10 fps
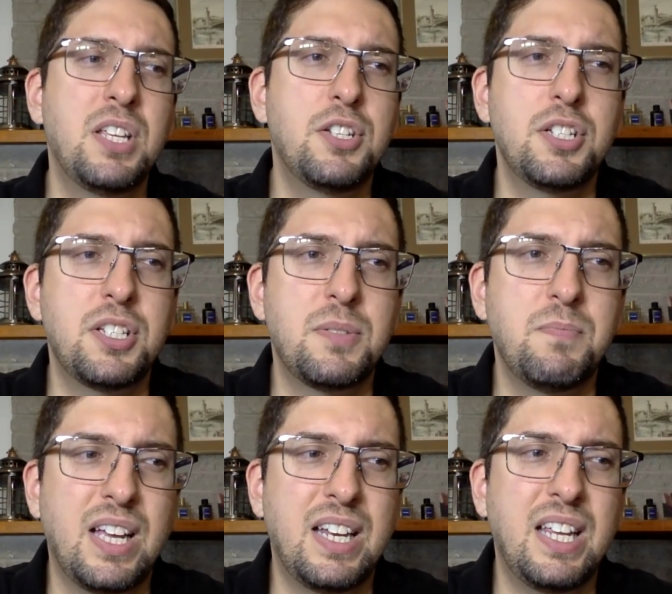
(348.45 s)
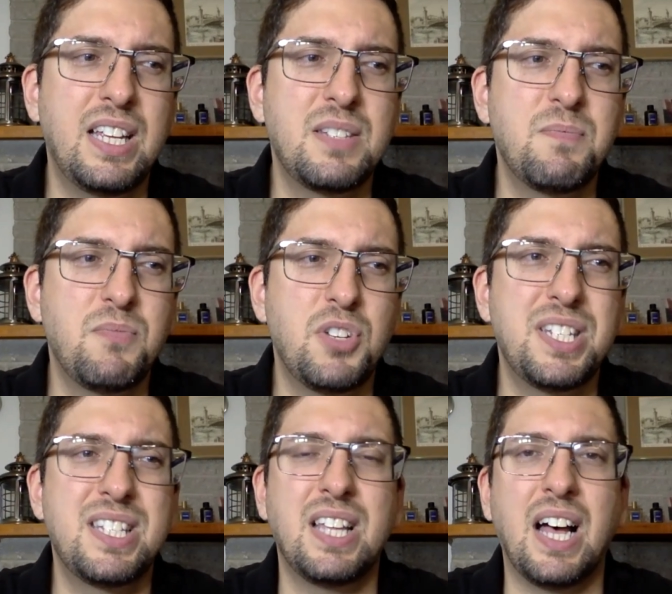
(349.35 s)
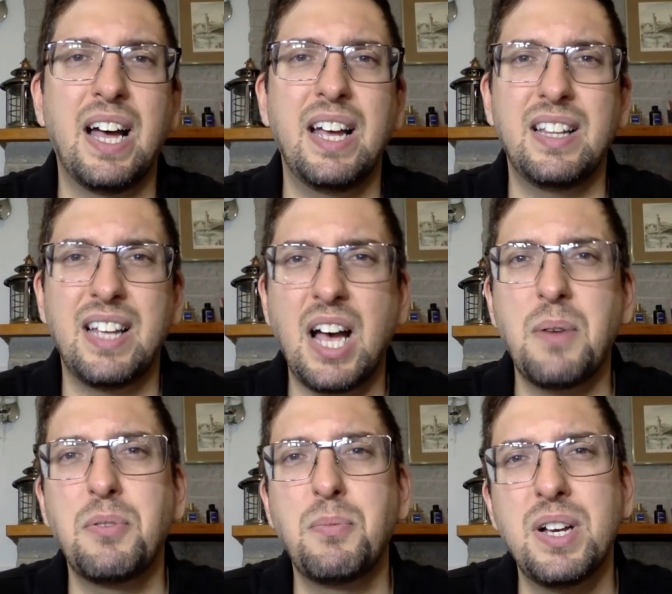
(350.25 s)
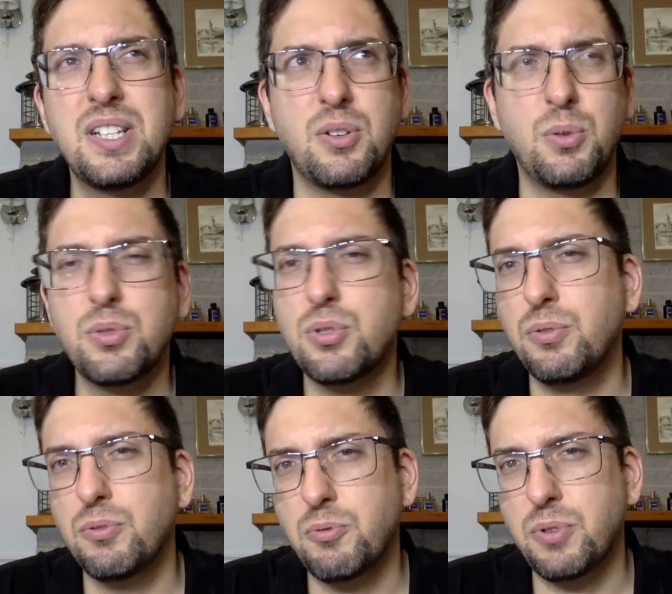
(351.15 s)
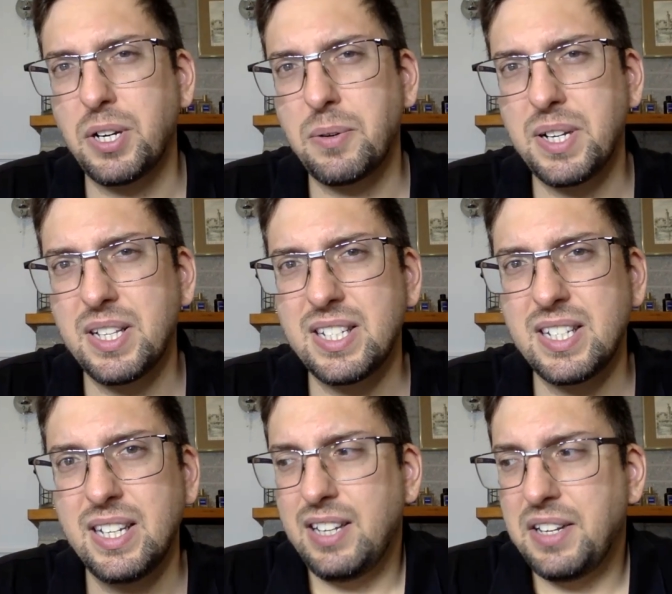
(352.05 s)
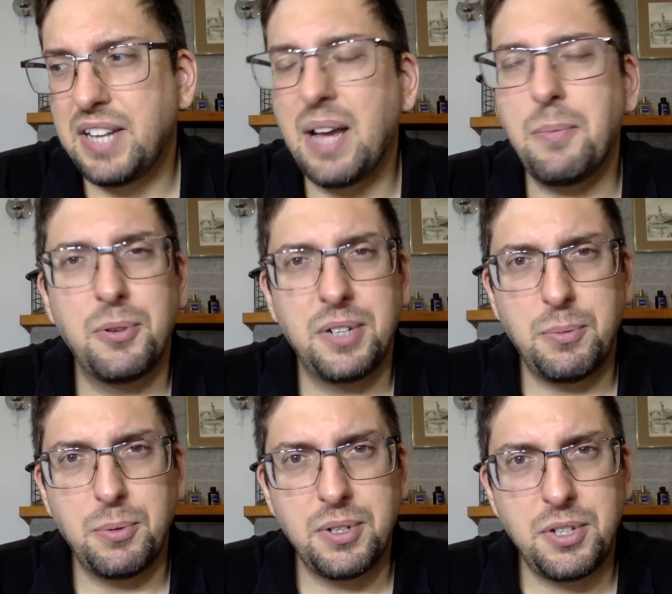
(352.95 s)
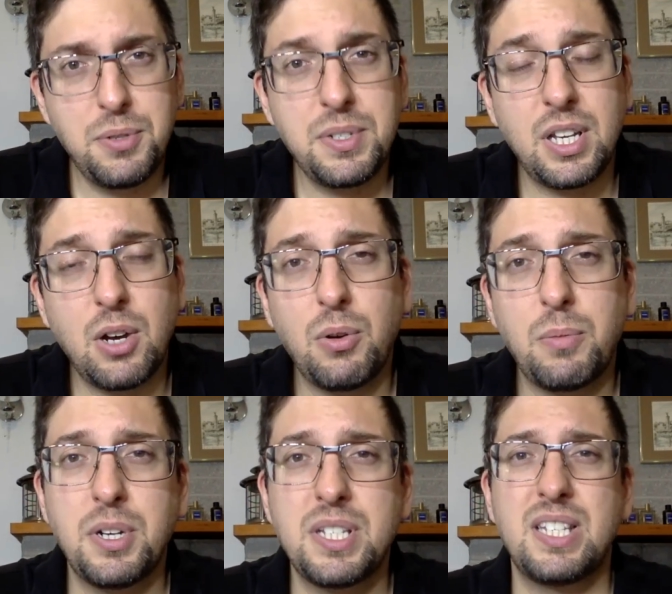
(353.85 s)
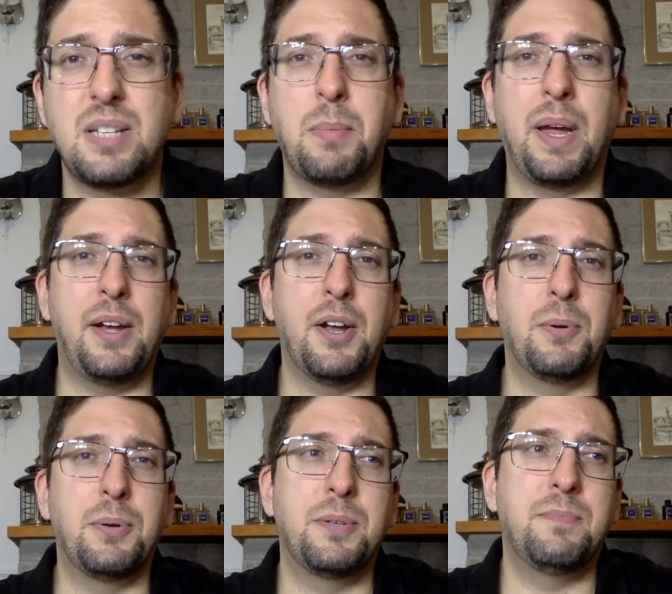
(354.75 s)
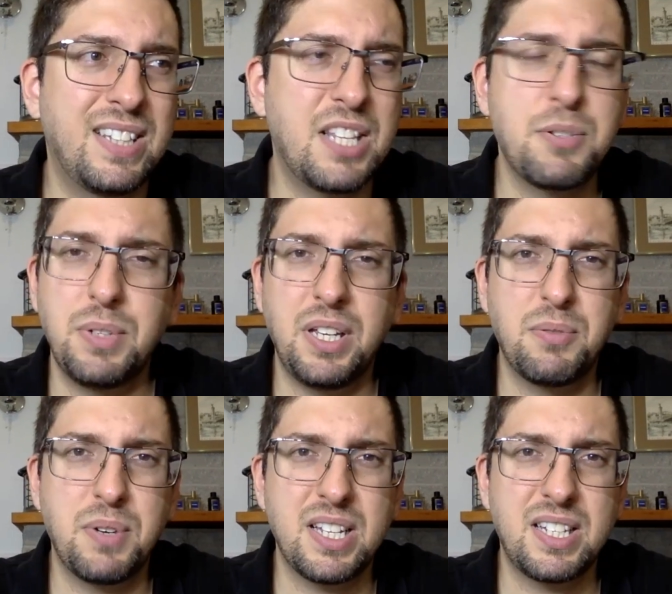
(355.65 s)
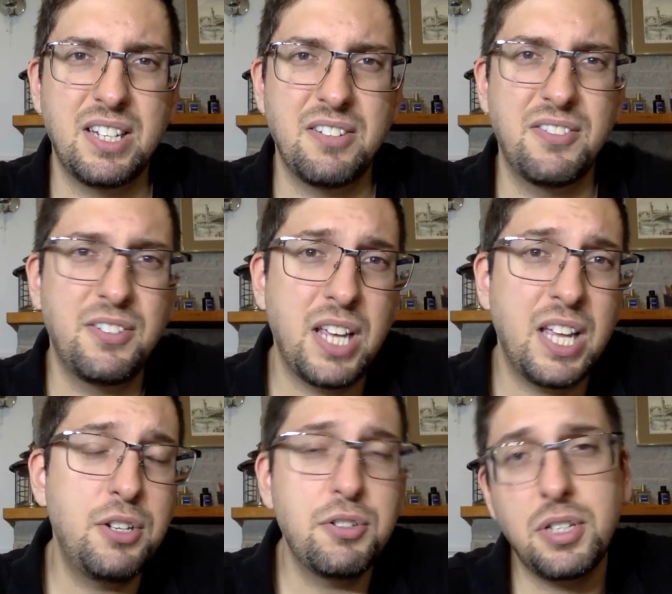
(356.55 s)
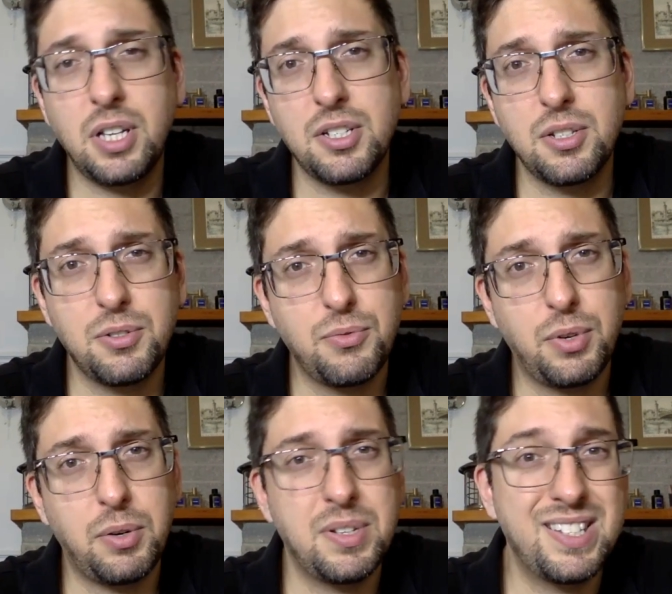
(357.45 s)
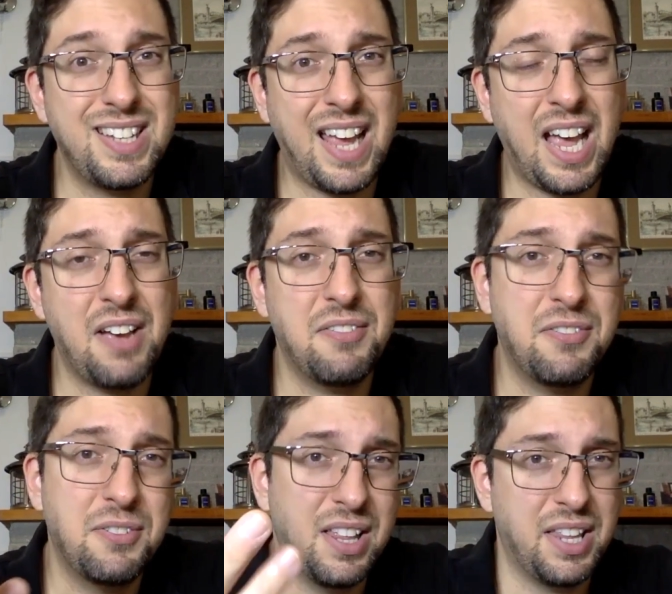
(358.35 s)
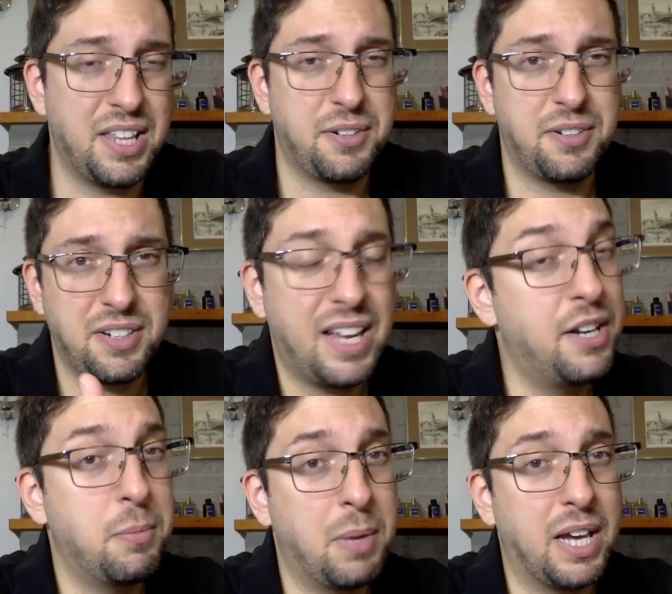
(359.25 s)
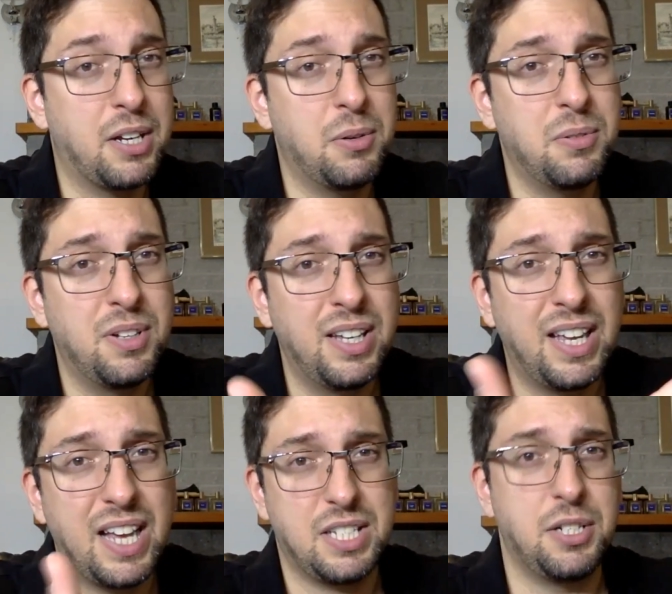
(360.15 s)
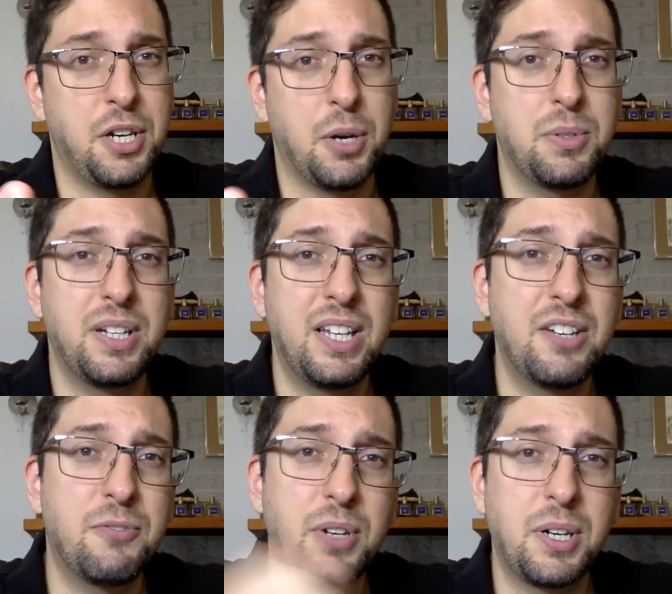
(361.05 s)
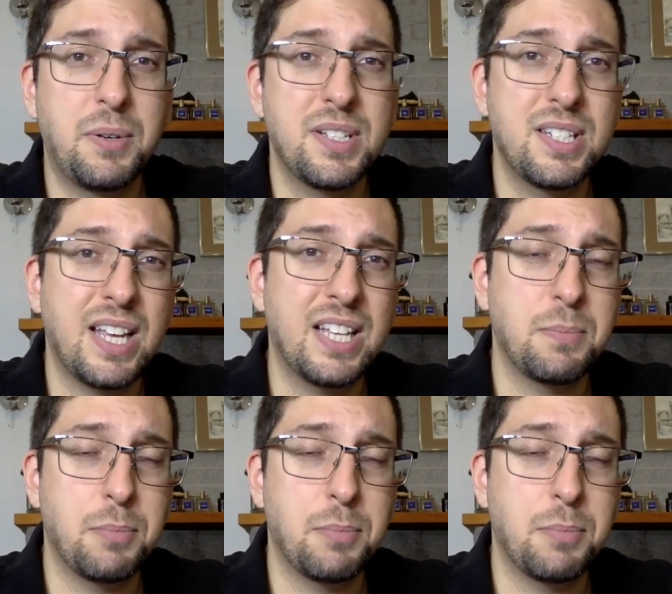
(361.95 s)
It's just, I think it's the style, how it was, old school fragrance, in the time where they were using oak moss as a main note. That's really attractive. And usually also those fragrances have a leather and tobacco as a note in the fragrance as a